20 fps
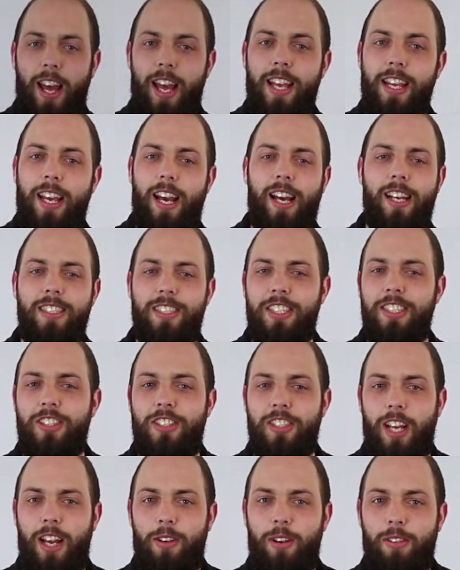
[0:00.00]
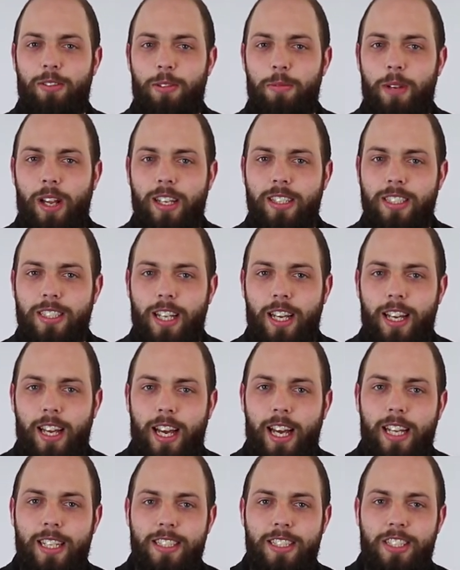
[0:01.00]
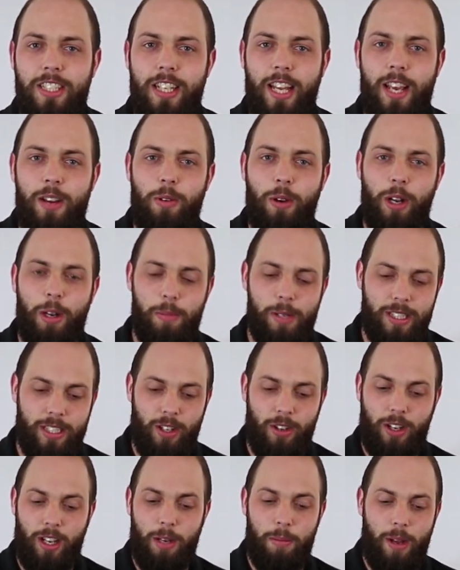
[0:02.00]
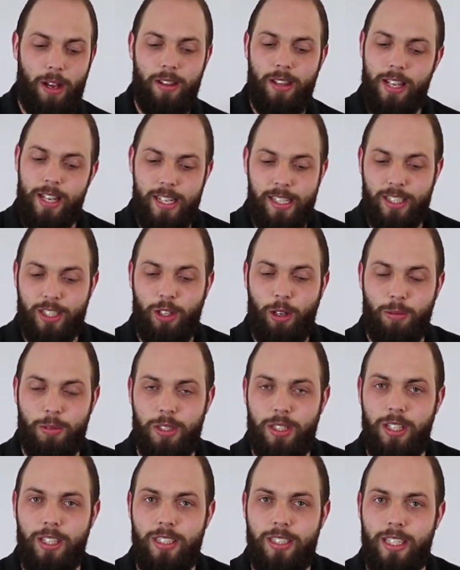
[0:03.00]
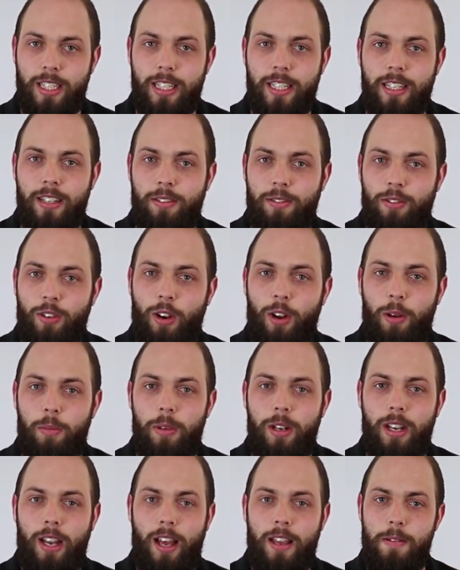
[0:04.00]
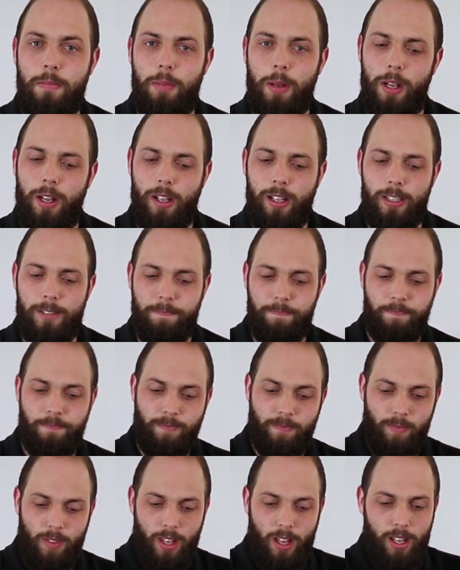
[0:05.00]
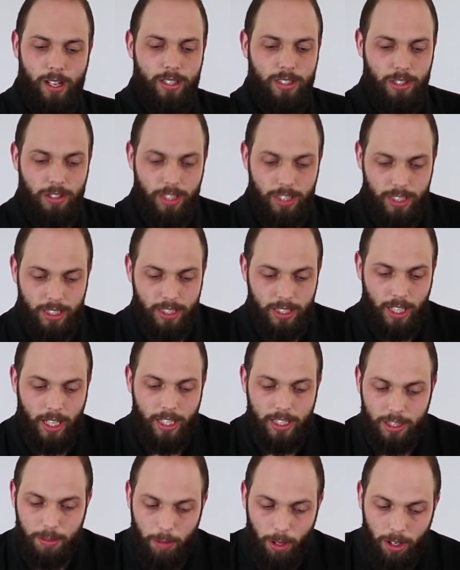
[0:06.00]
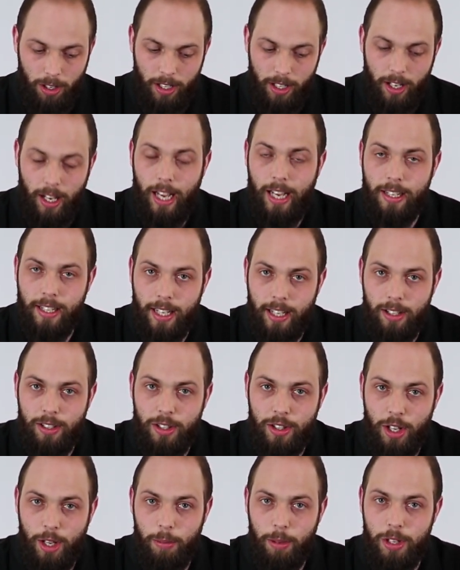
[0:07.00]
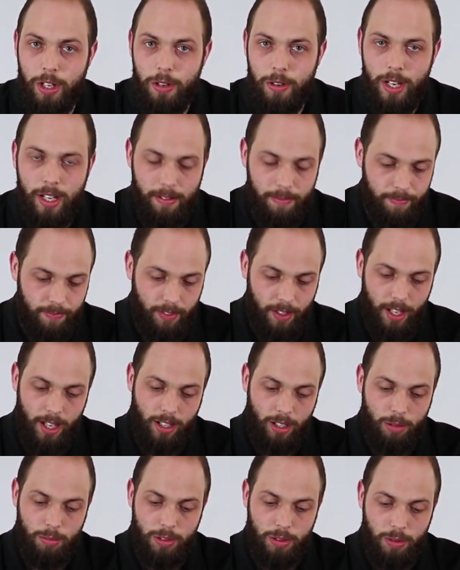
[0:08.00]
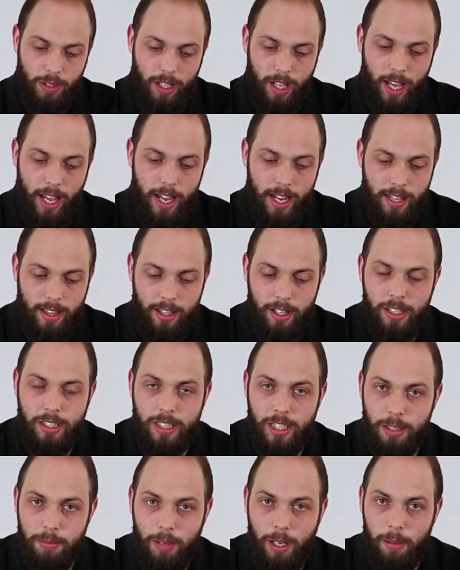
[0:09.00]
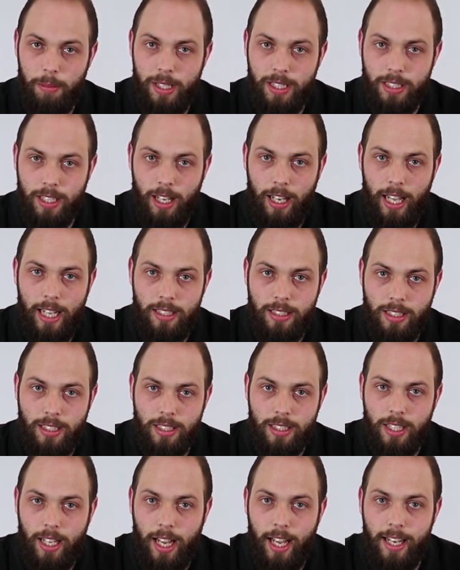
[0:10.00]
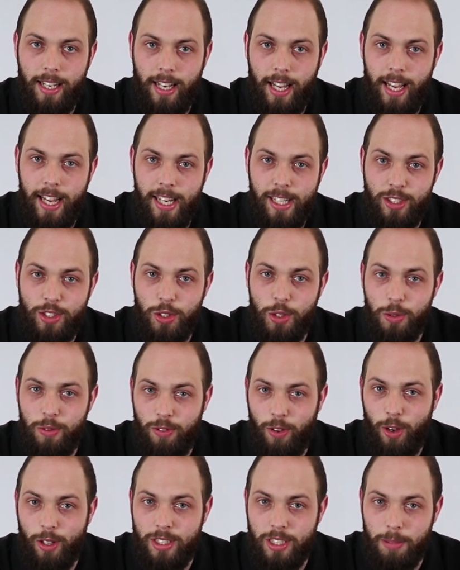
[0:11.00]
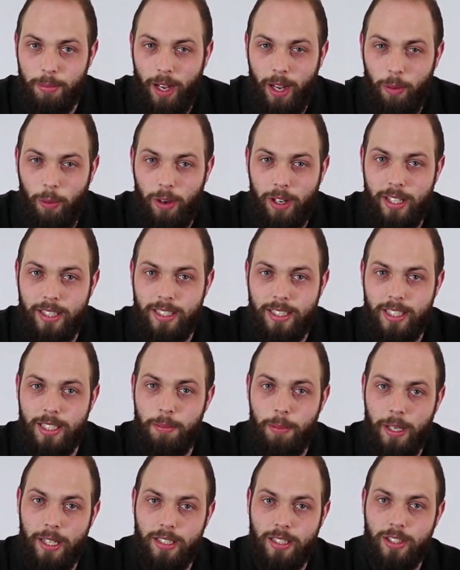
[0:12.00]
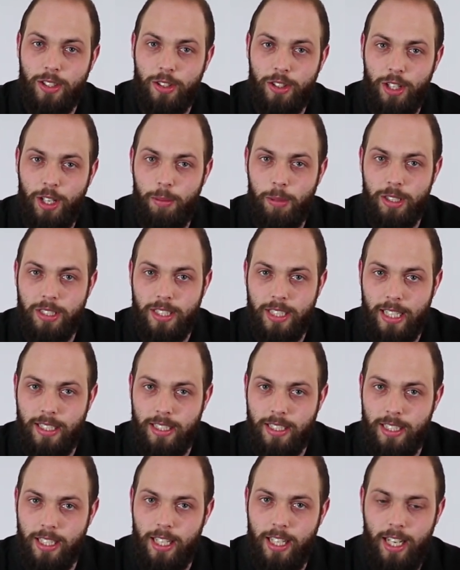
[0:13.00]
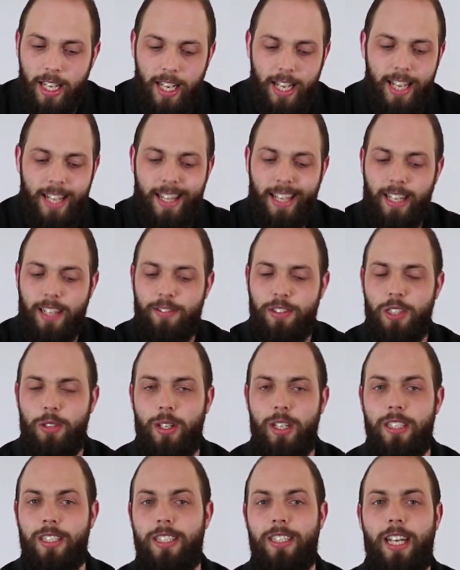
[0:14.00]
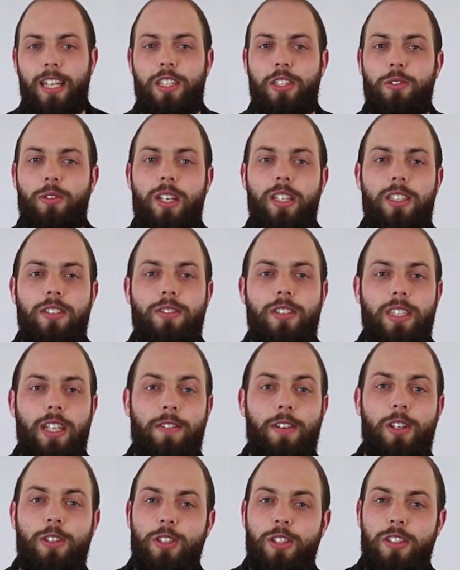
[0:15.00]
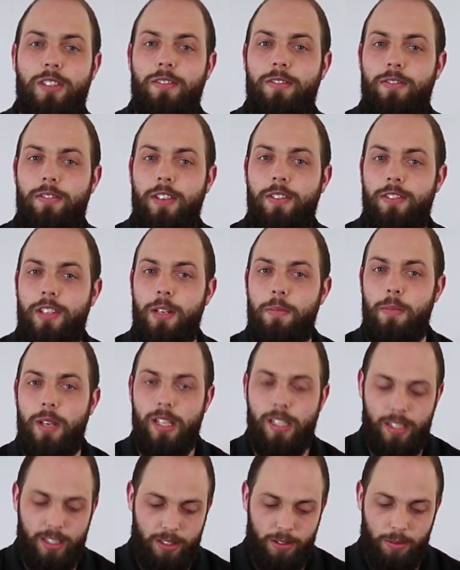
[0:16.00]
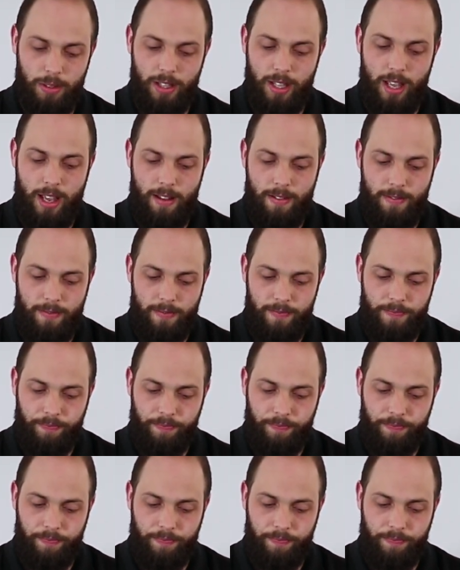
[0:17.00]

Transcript: Hey guys, it's Tyrol from Nightsight, and today we're going to be talking about the Scops 13 from Nightpearl. So this is a small little handheld thermal unit. It comes with a 13mm lens and a 240 by 180 pixel thermal sensor. That gives you a detection range of 750 meters with that.